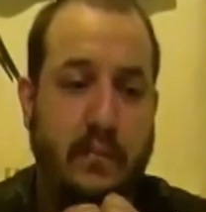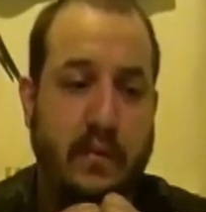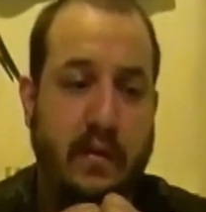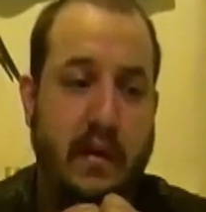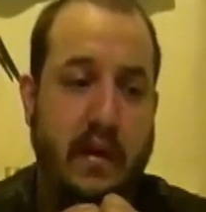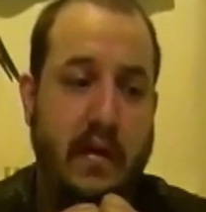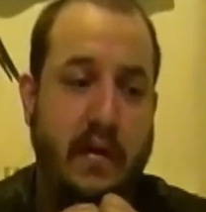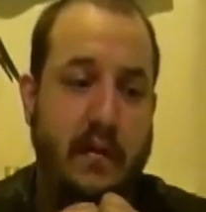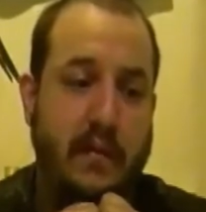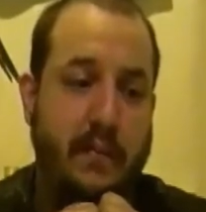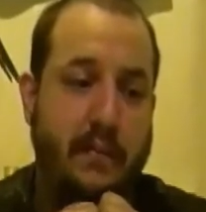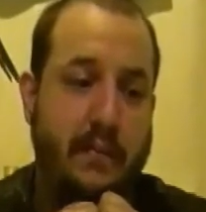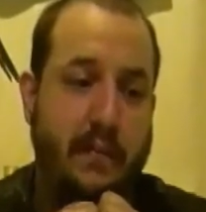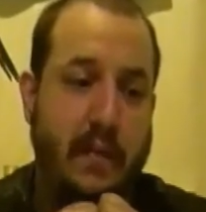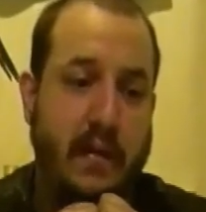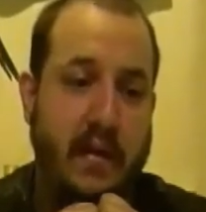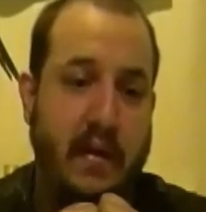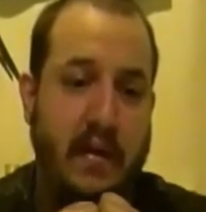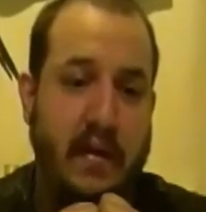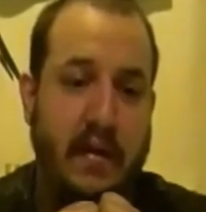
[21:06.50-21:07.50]
Now,
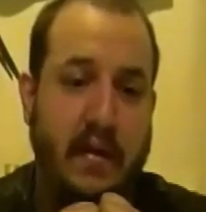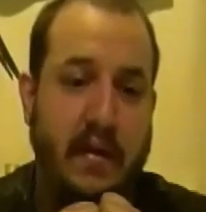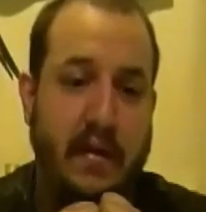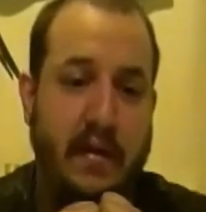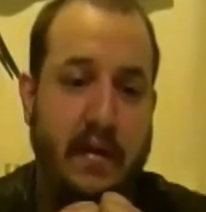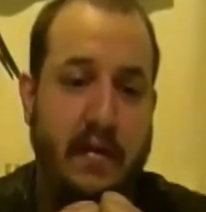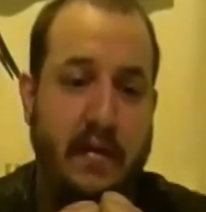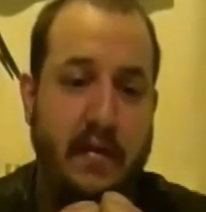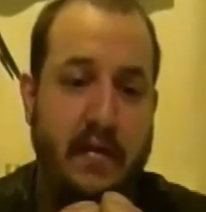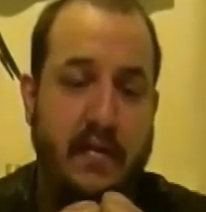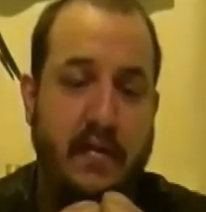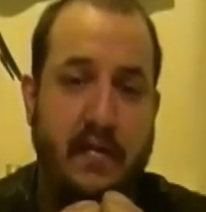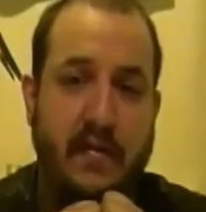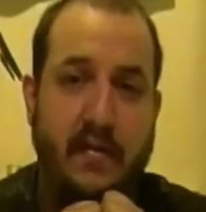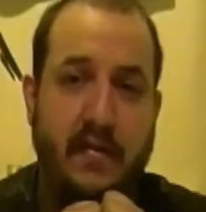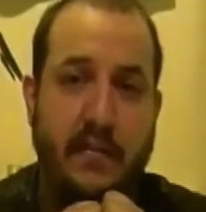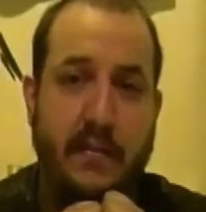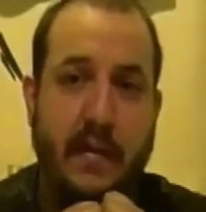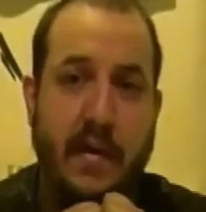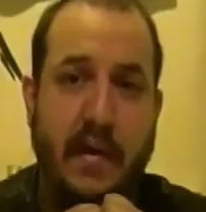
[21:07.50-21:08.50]
this
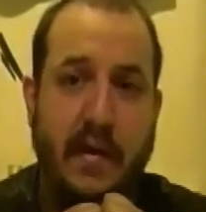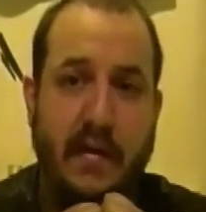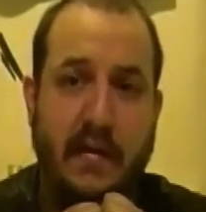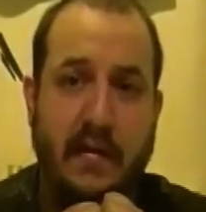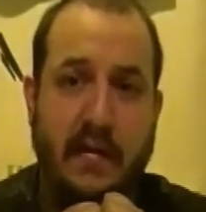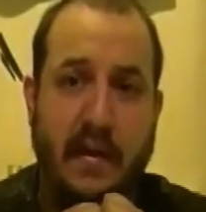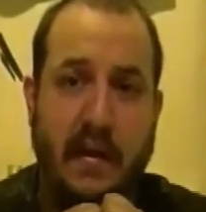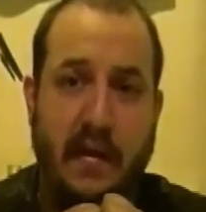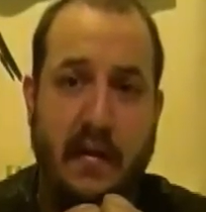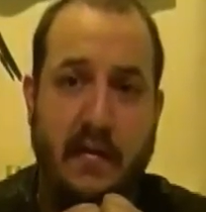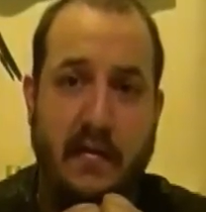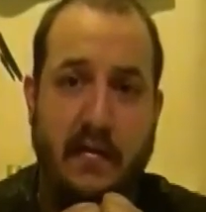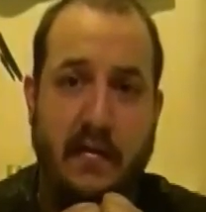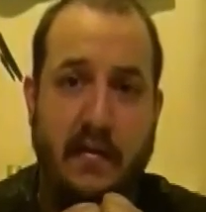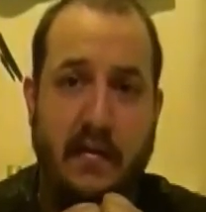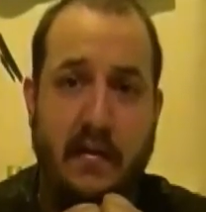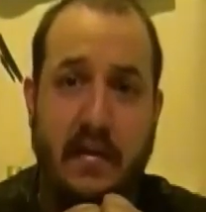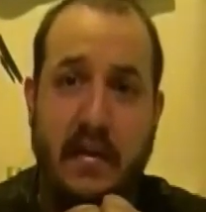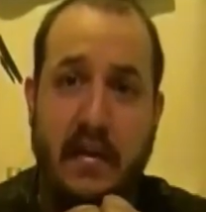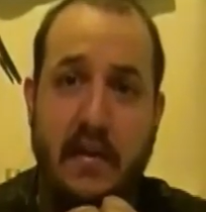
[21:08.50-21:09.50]
is to balance out
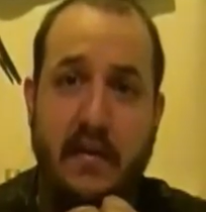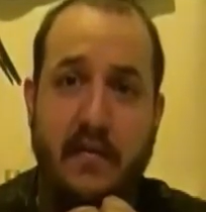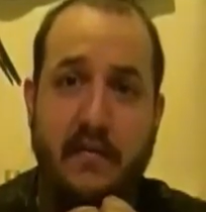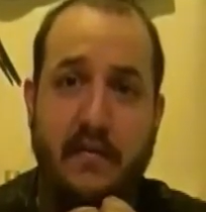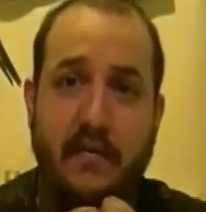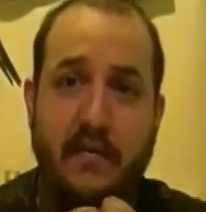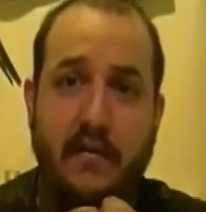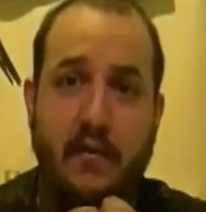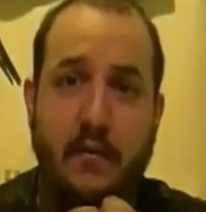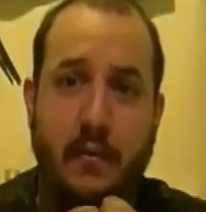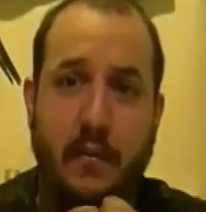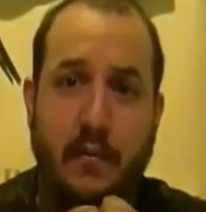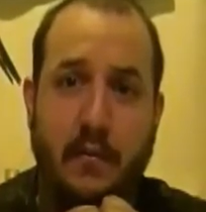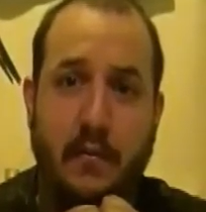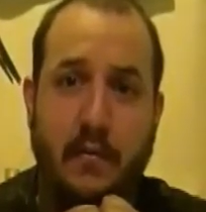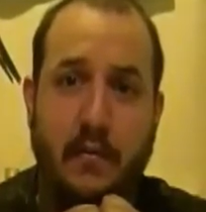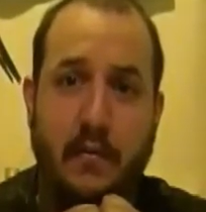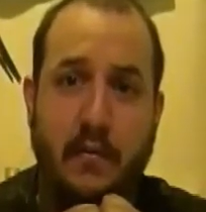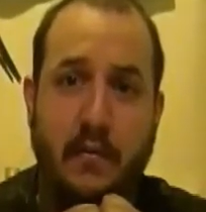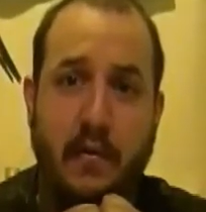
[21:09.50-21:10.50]
the
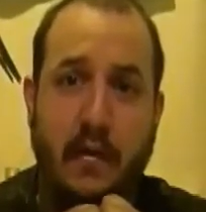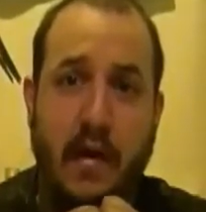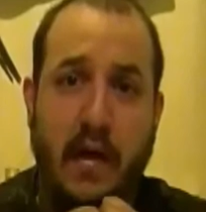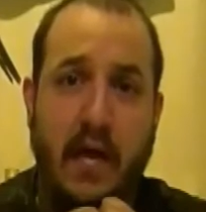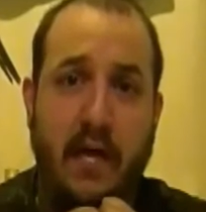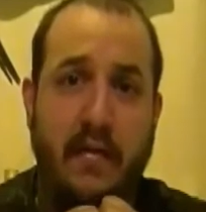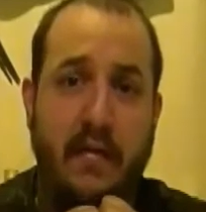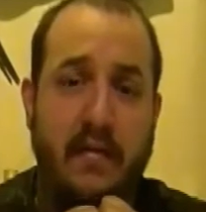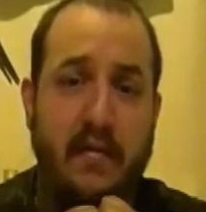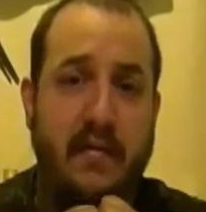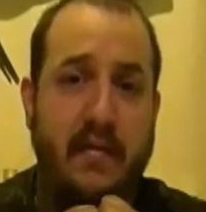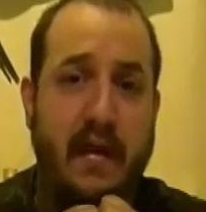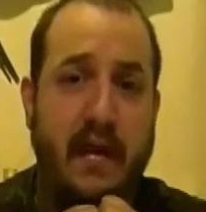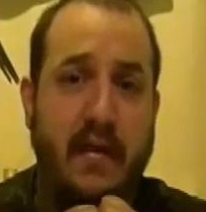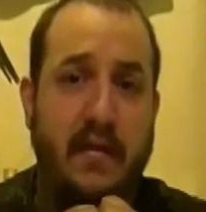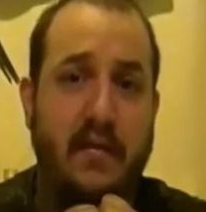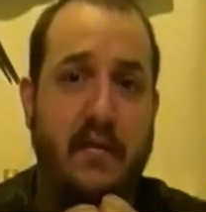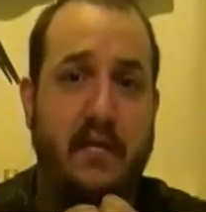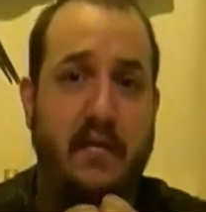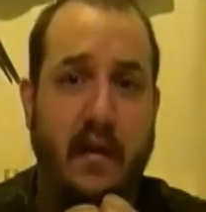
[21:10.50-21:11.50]
individual and the
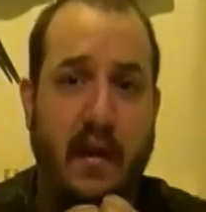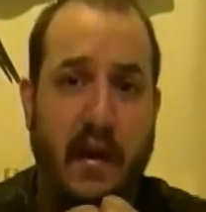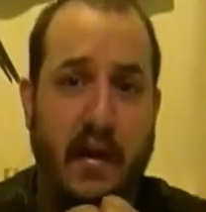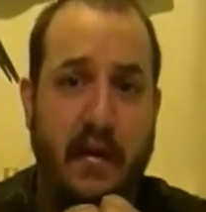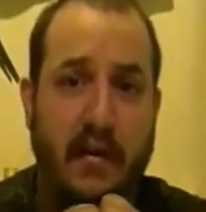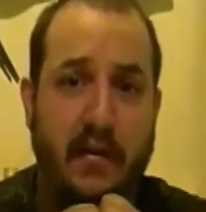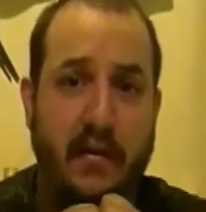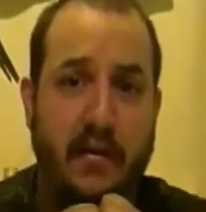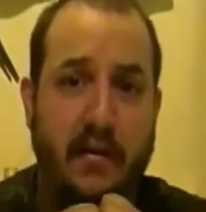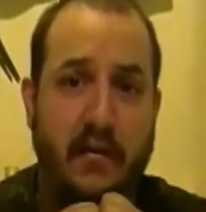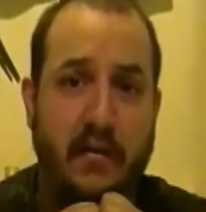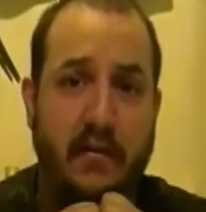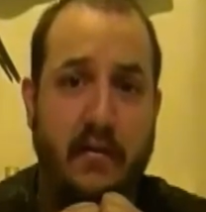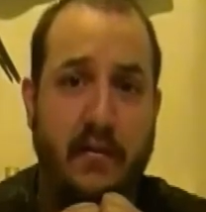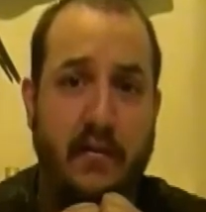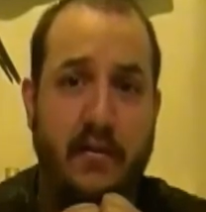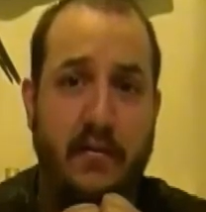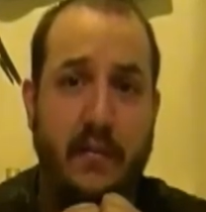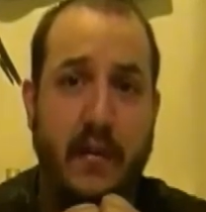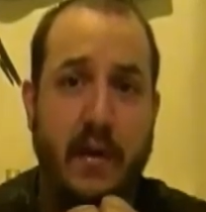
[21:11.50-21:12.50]
state desire
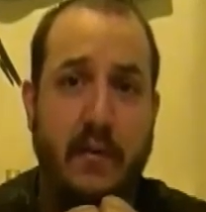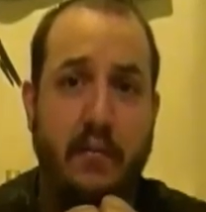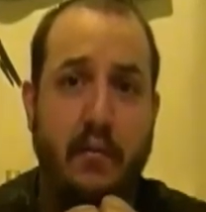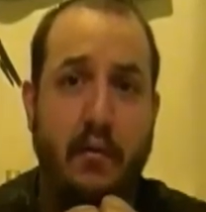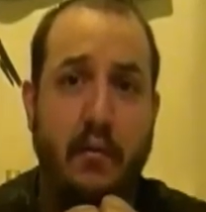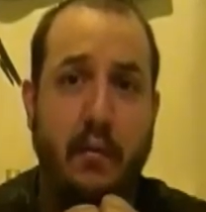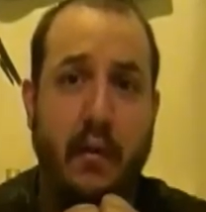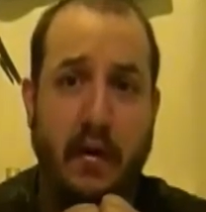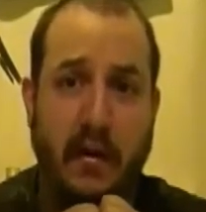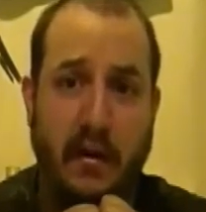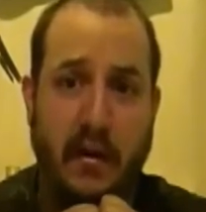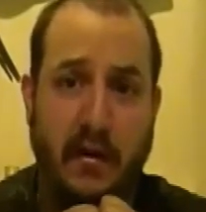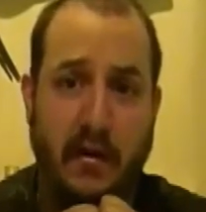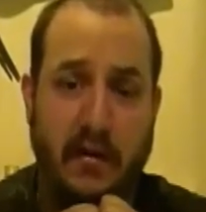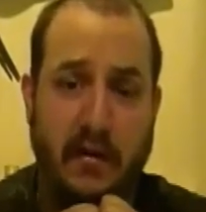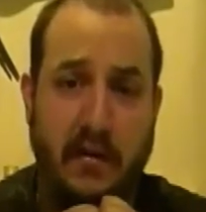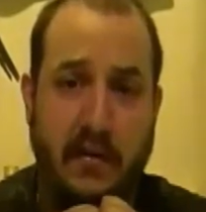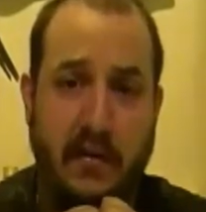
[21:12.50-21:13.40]
to make more money.